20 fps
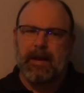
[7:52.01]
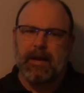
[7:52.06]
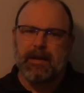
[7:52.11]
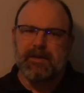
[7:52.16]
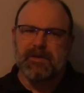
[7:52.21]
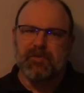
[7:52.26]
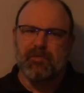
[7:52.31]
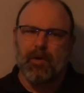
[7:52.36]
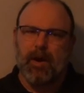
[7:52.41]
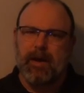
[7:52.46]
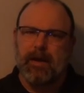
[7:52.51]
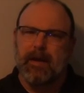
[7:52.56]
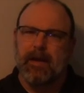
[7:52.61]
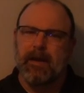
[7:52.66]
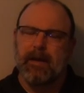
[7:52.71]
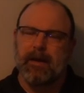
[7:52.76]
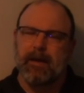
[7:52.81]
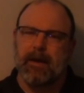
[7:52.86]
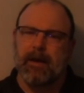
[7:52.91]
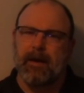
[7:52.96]

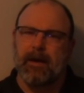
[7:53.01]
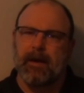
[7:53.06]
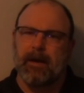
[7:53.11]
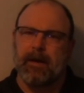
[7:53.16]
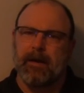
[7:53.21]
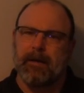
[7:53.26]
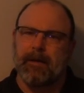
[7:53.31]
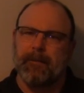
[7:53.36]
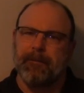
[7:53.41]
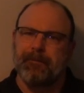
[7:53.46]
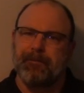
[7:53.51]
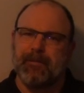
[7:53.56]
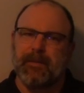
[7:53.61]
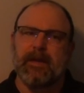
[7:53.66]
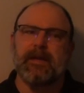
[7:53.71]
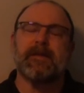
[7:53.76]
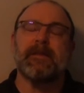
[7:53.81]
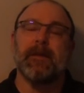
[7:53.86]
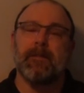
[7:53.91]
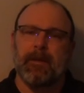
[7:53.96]
striking um,
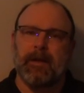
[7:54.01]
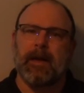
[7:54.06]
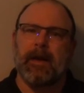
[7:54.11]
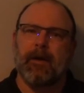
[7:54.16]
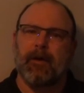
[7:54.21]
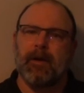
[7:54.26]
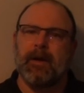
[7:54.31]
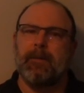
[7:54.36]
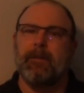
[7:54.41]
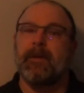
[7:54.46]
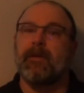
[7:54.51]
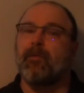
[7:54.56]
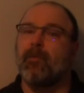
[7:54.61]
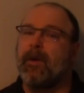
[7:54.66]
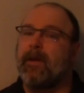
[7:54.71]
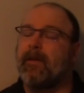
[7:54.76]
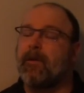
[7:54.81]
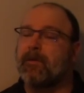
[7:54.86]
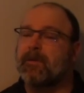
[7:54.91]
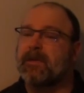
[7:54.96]
similarity
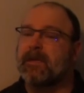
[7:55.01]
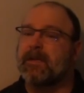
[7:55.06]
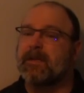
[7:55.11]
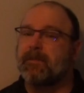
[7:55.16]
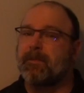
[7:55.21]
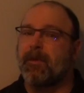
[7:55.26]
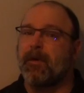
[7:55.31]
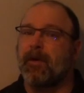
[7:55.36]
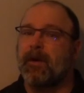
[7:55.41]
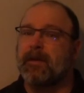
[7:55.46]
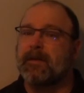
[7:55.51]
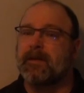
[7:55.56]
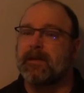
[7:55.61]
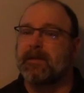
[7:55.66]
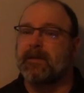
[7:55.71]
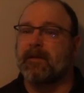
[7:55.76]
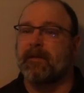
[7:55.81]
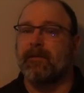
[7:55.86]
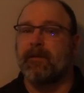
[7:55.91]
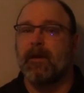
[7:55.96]
between those
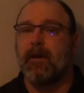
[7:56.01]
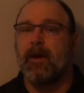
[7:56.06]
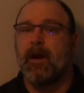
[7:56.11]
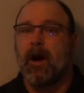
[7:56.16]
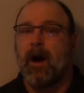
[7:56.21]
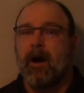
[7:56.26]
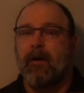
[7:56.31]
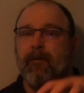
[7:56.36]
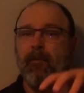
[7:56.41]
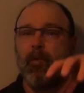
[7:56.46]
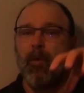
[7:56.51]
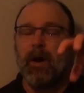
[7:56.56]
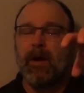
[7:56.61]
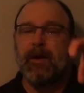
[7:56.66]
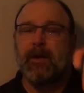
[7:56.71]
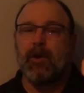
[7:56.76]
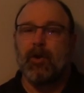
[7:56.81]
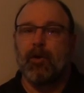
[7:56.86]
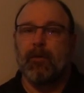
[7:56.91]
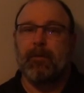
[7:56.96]
experiences of, of
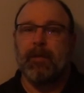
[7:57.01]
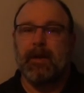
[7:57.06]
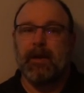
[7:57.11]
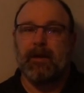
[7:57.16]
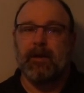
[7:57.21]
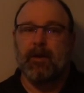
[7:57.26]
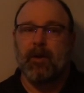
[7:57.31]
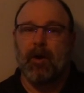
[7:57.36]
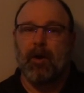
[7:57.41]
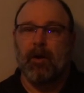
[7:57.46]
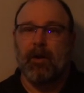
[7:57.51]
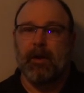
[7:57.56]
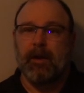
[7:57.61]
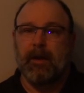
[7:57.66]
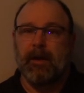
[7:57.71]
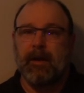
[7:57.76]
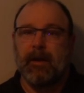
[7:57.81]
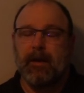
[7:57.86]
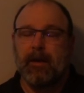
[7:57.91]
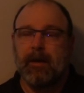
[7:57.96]
one European
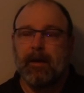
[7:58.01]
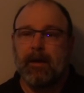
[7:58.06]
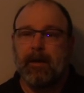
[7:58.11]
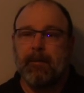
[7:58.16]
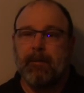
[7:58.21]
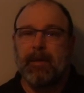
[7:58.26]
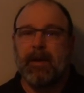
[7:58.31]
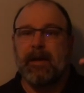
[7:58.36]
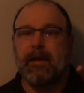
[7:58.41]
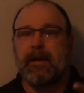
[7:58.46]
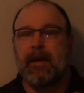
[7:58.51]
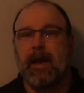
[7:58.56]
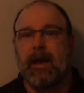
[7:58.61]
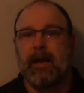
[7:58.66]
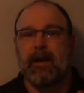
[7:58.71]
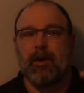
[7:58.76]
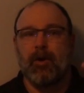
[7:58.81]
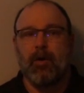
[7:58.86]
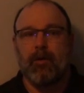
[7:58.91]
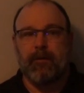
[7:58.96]
colony being
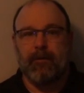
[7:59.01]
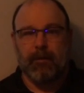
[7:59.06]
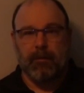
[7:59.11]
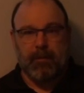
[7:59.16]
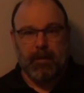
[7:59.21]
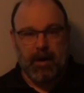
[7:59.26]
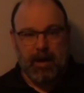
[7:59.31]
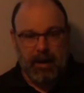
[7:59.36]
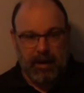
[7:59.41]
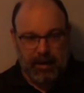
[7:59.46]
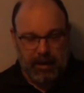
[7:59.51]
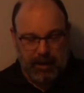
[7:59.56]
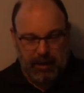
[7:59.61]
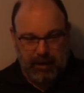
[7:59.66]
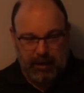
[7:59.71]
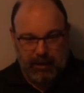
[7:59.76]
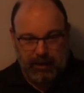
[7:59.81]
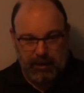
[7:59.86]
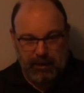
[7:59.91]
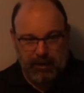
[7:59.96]
taken over by
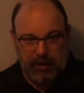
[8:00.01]
a,